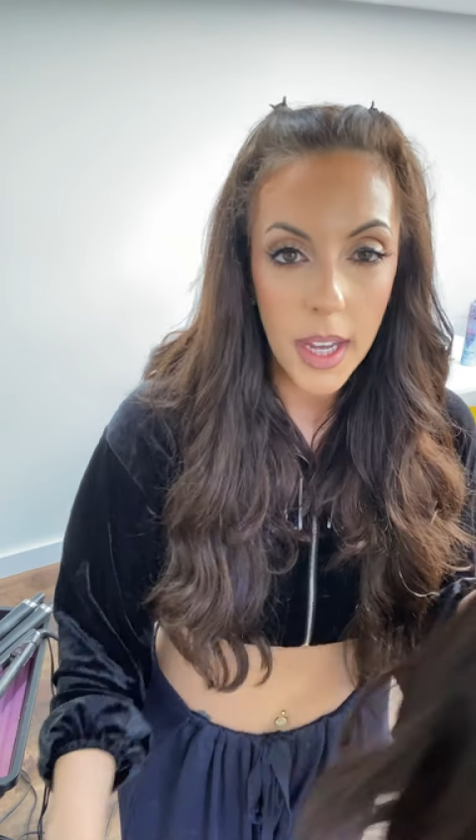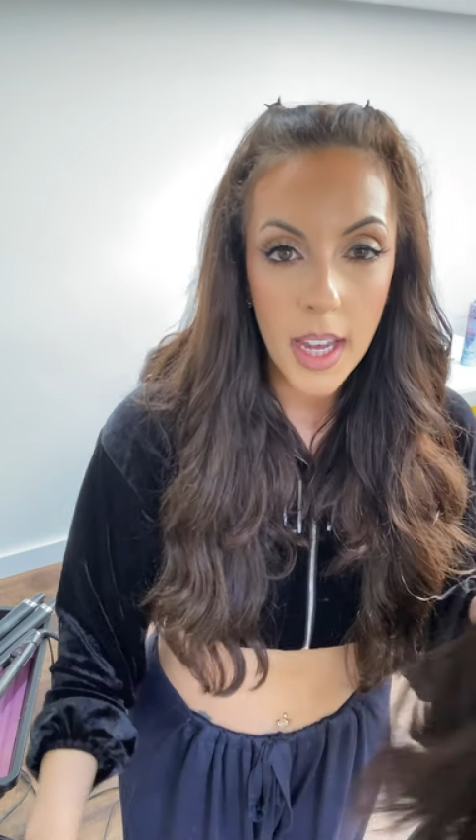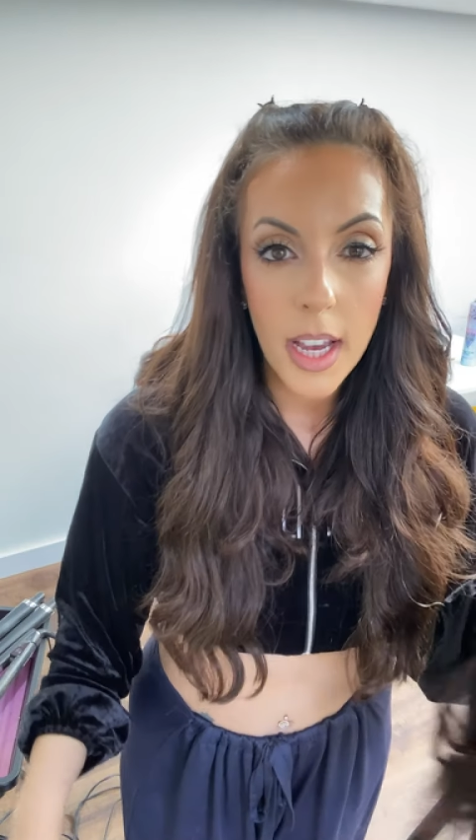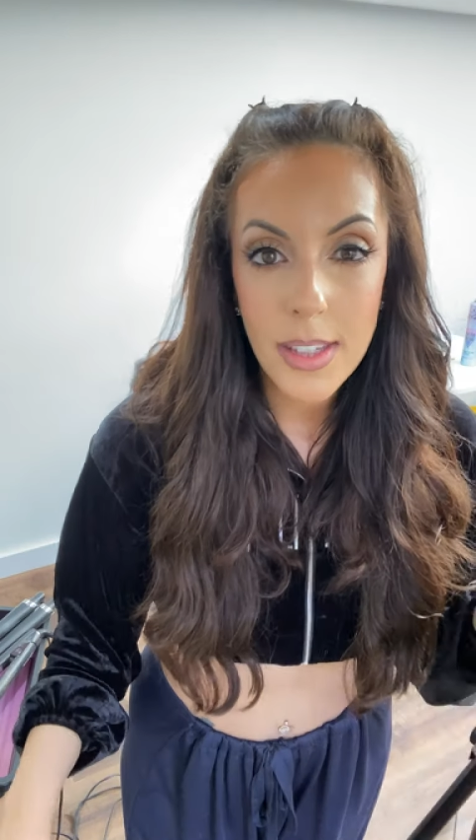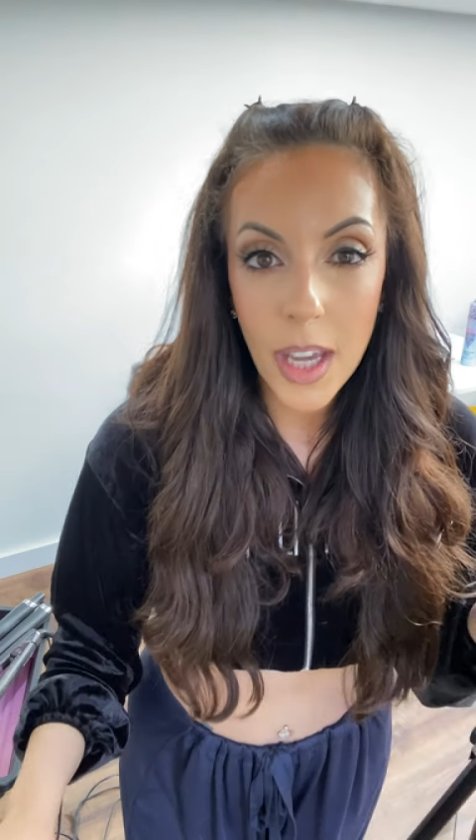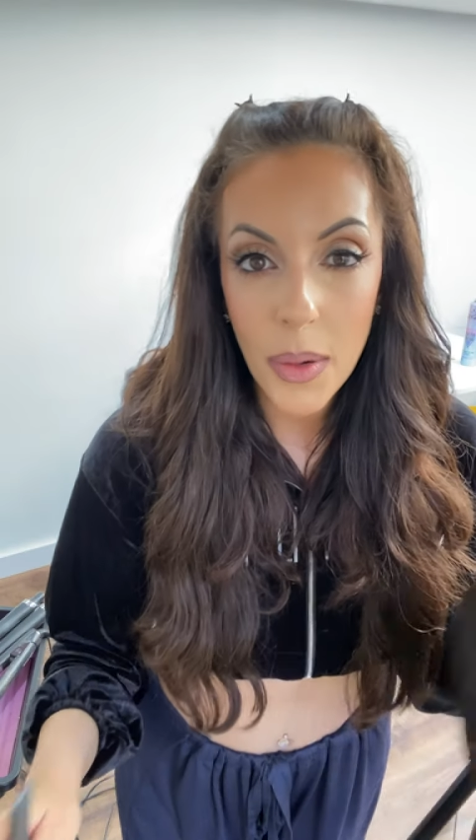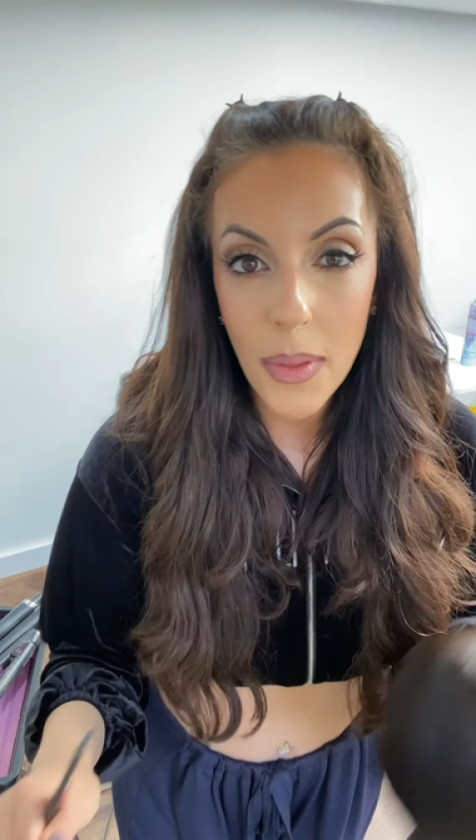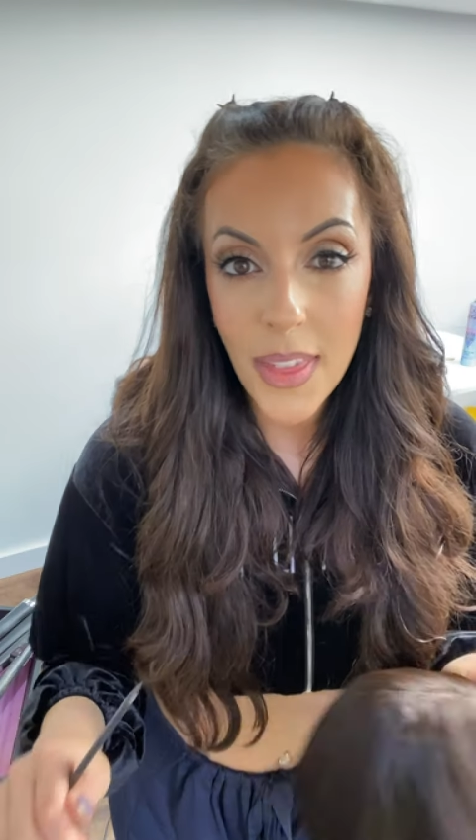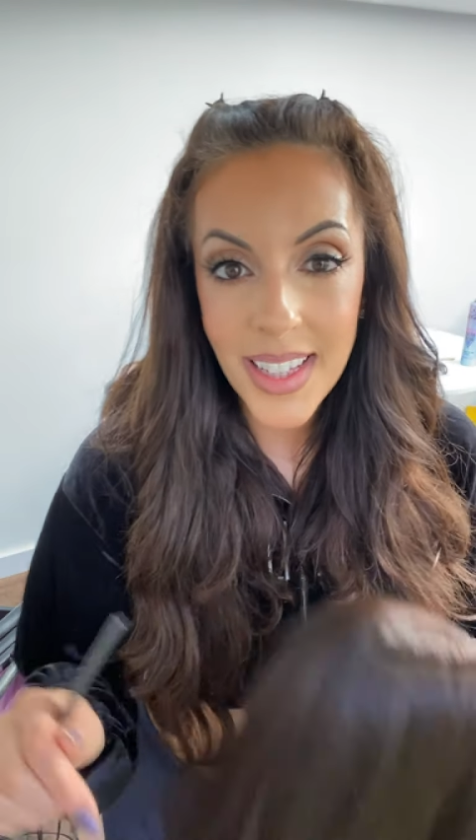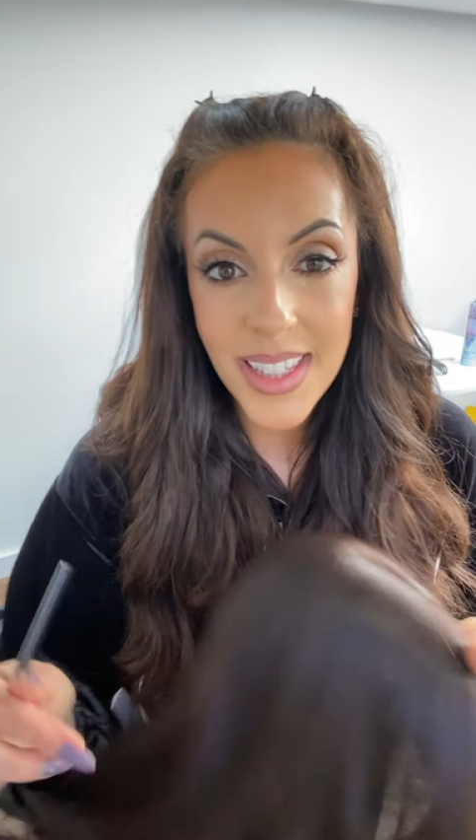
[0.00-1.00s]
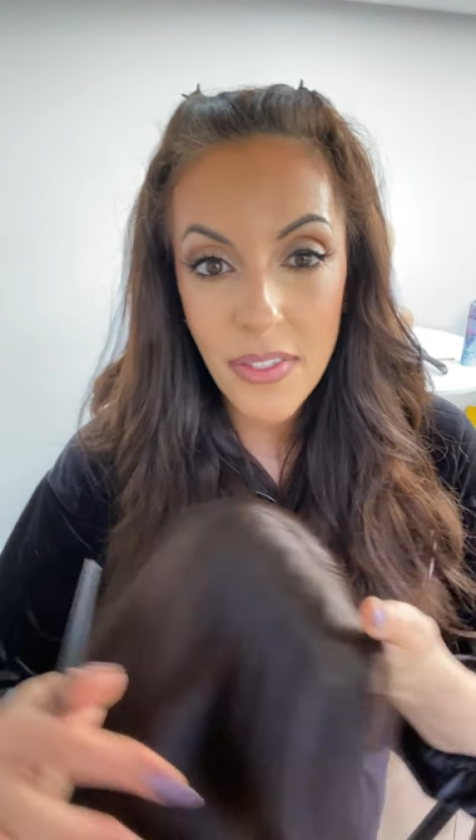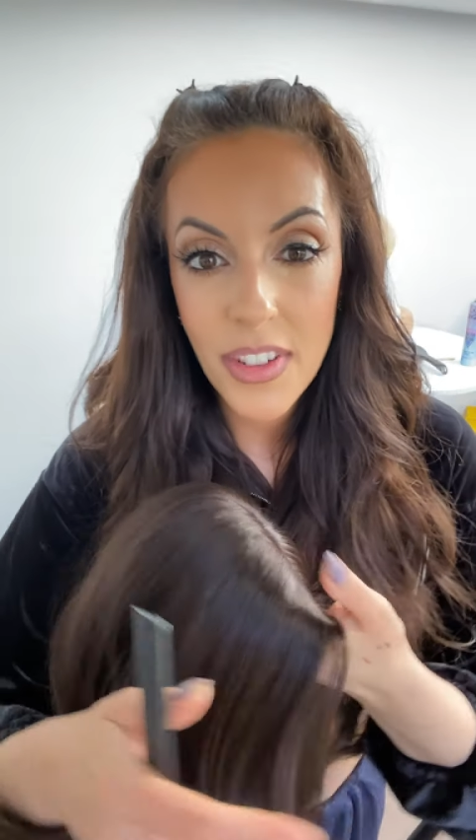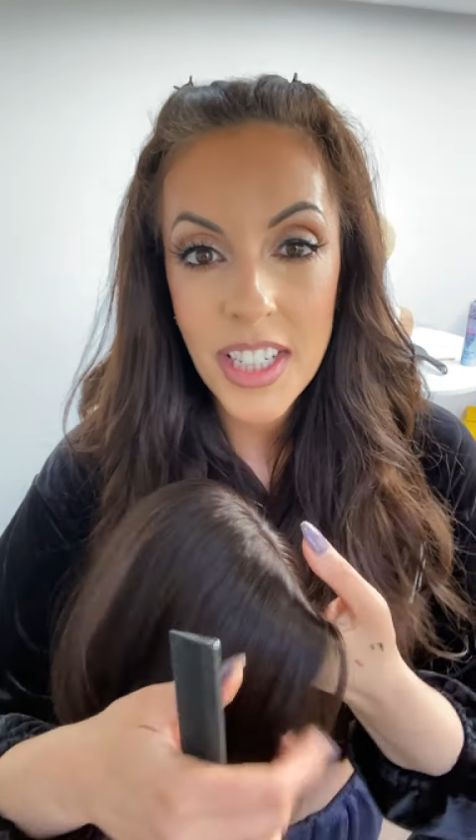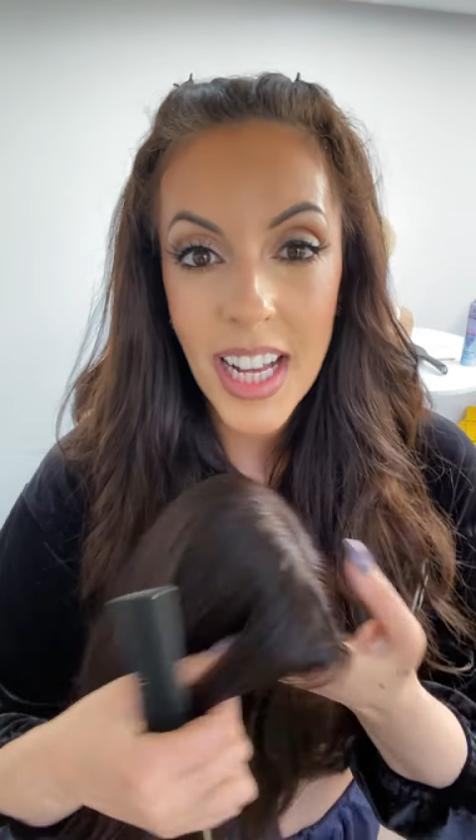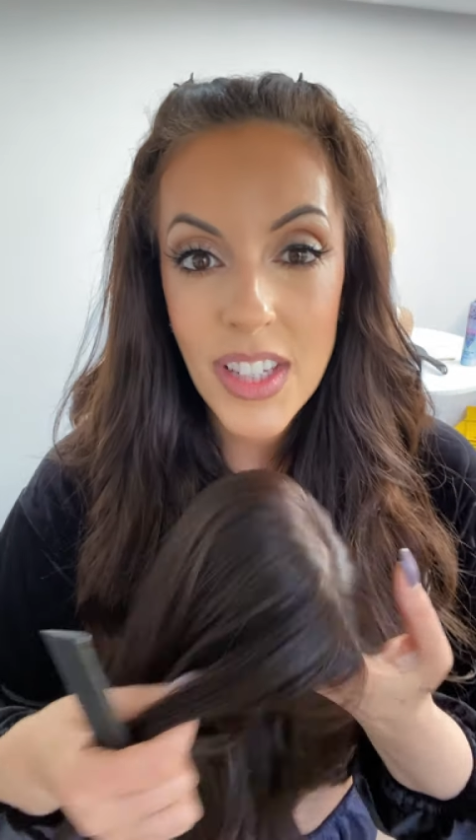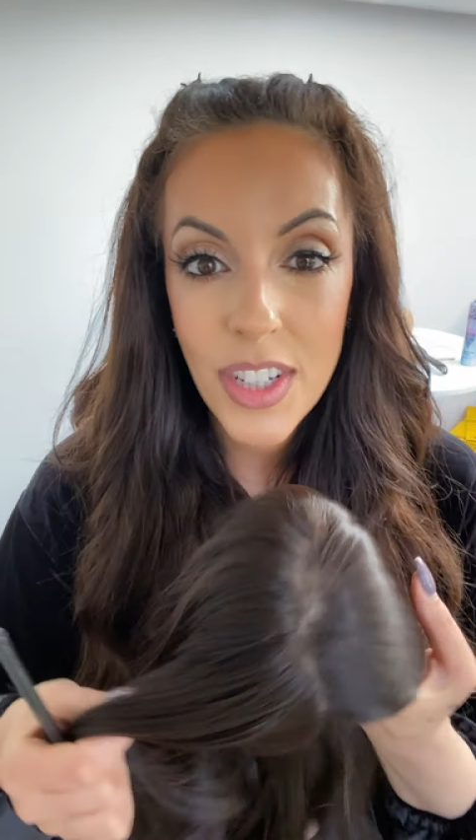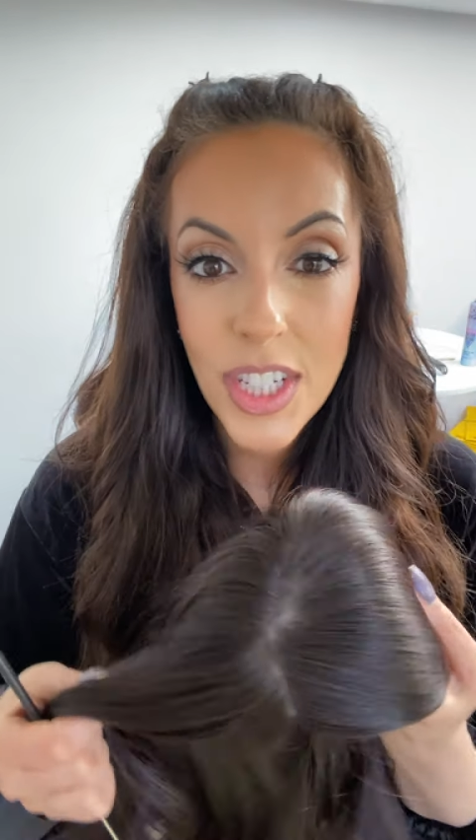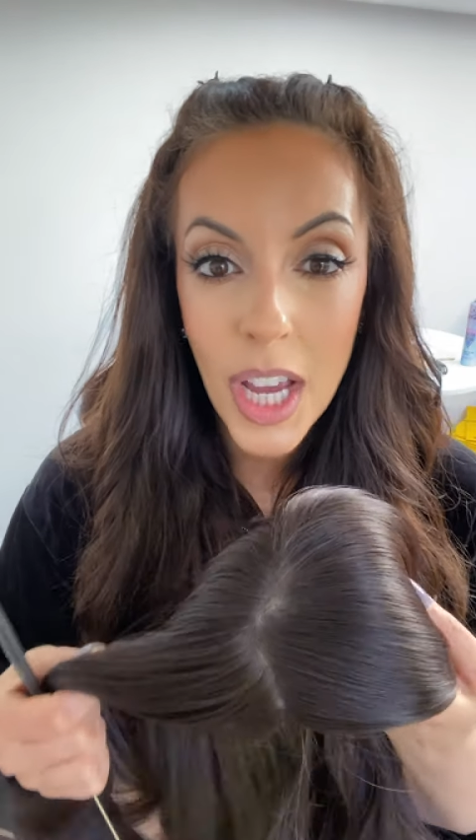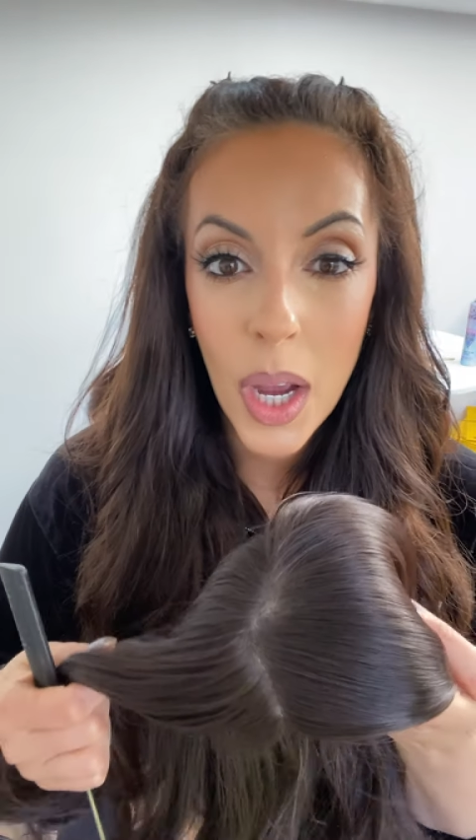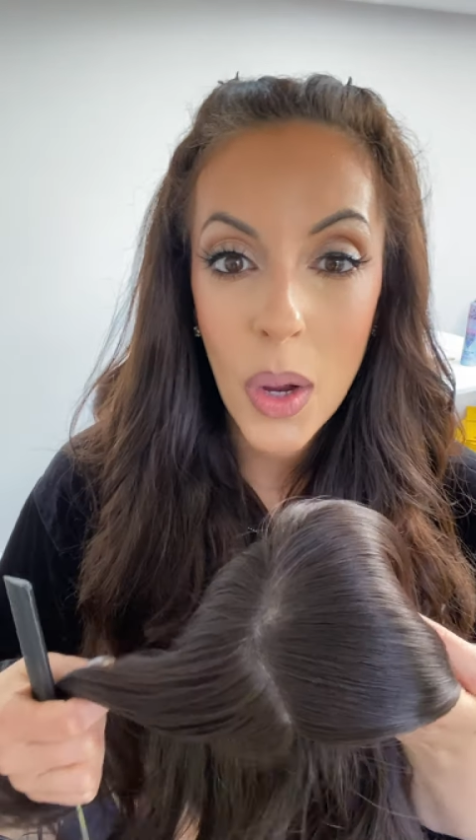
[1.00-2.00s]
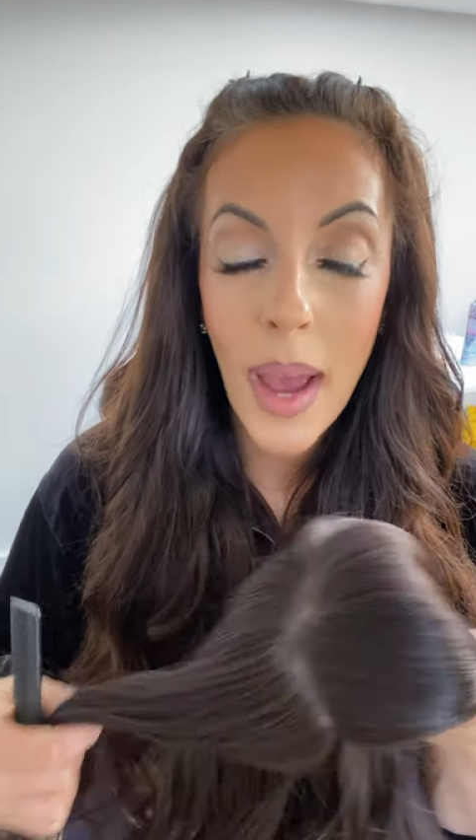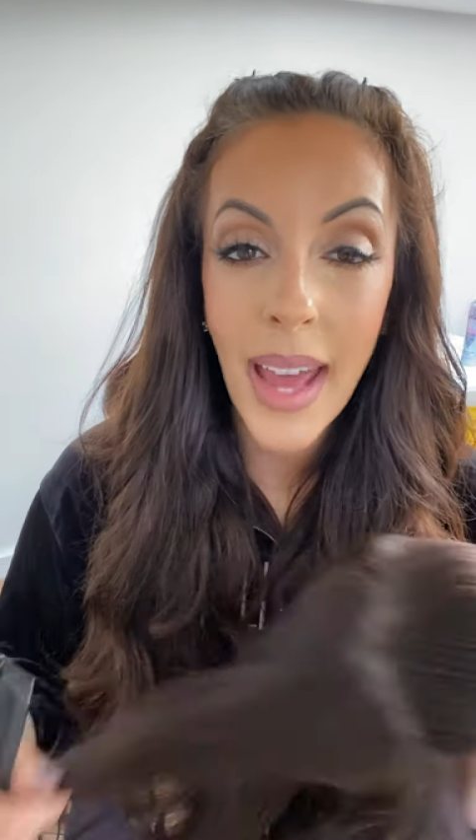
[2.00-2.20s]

So that's it for today's video.